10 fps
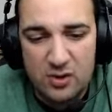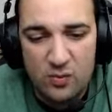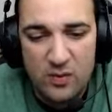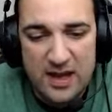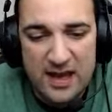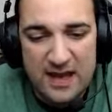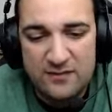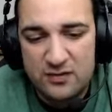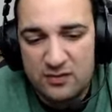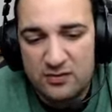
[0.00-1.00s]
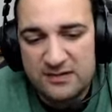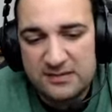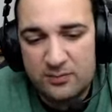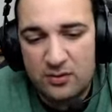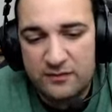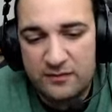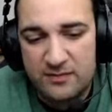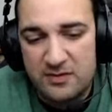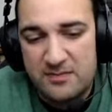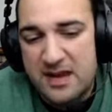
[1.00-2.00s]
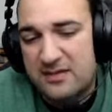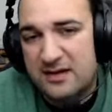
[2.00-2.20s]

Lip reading: where if you're across the board from them,